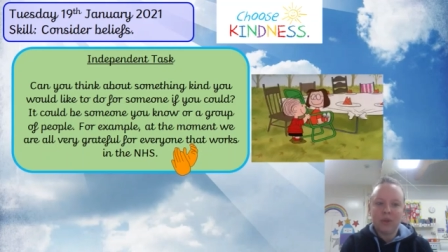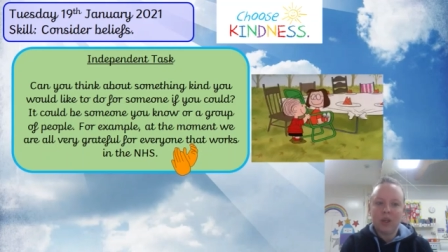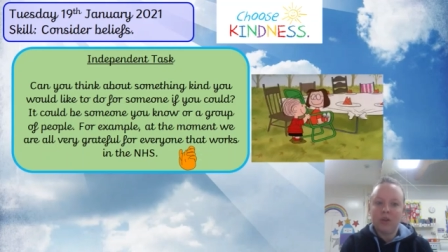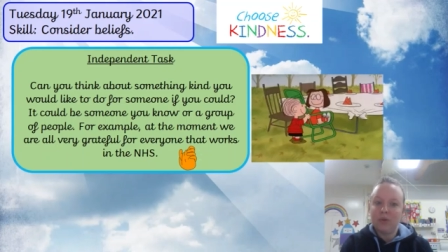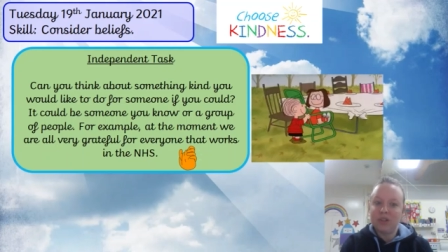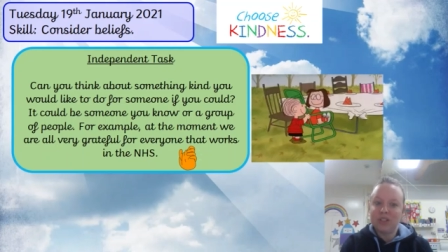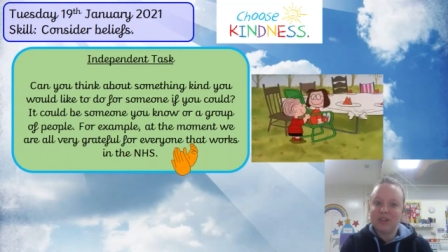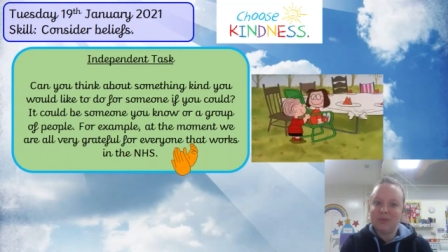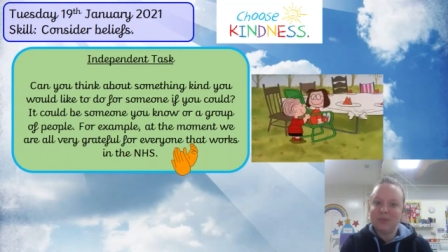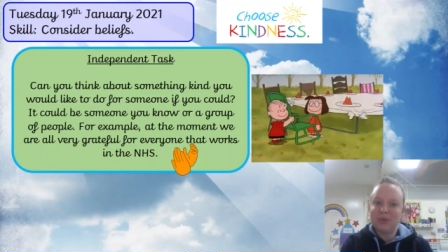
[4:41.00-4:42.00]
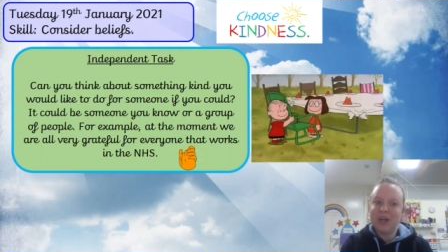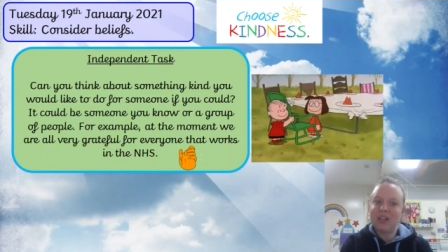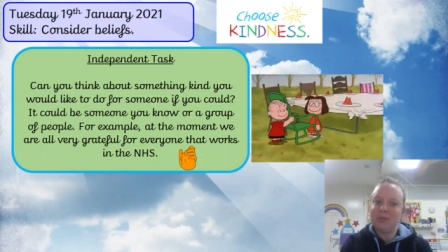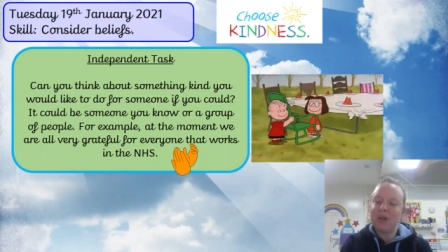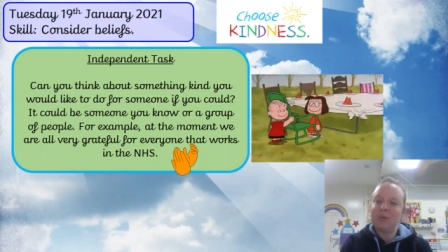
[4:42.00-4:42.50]
For example, at the
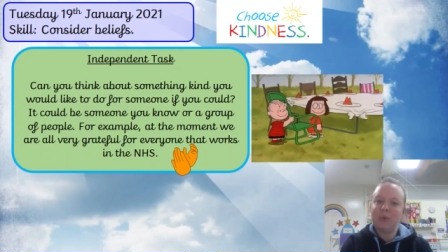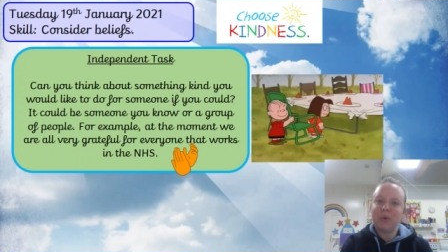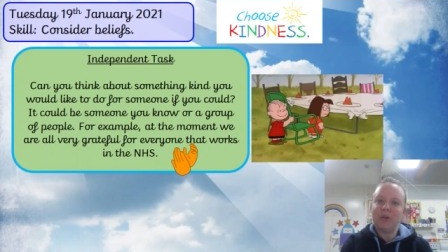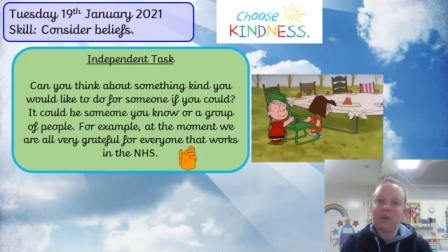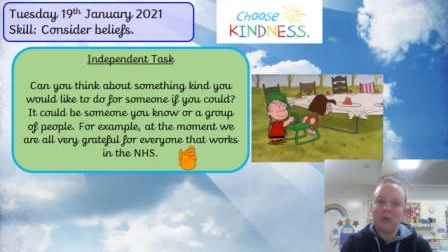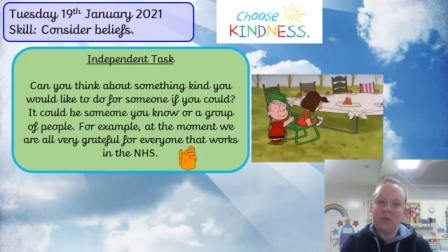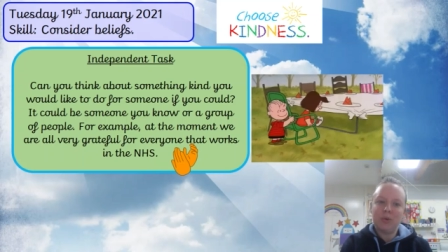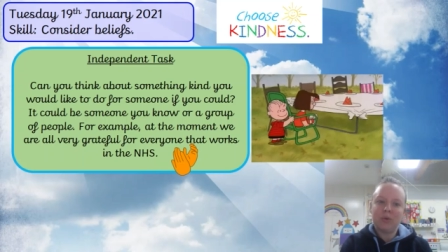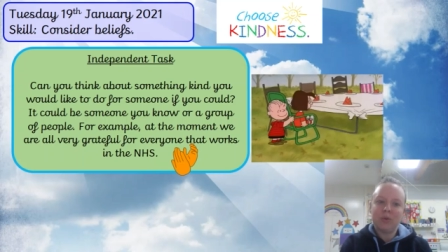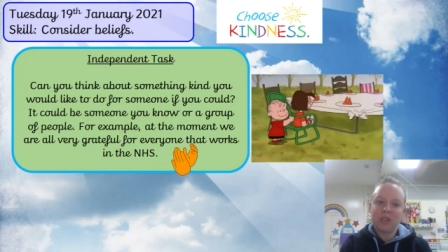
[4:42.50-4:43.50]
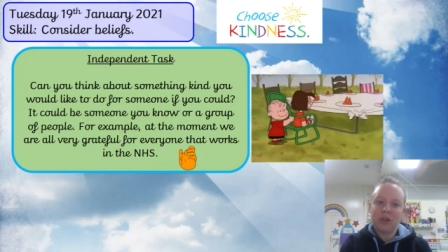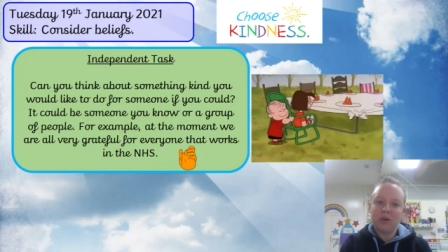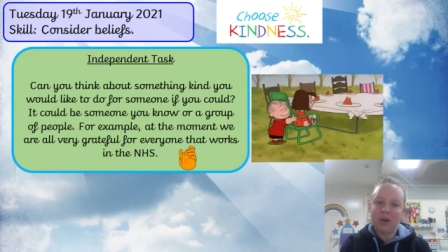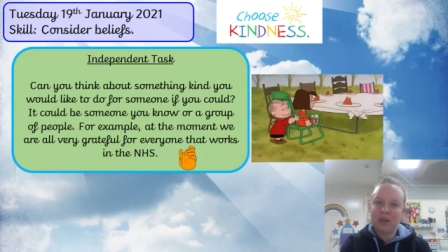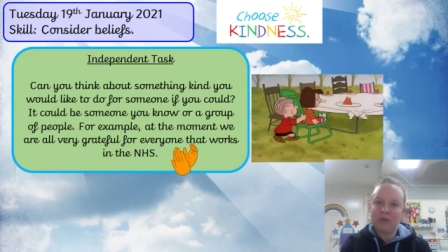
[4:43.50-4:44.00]
moment we are all so
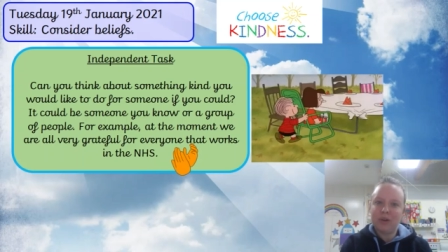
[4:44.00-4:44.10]
grateful,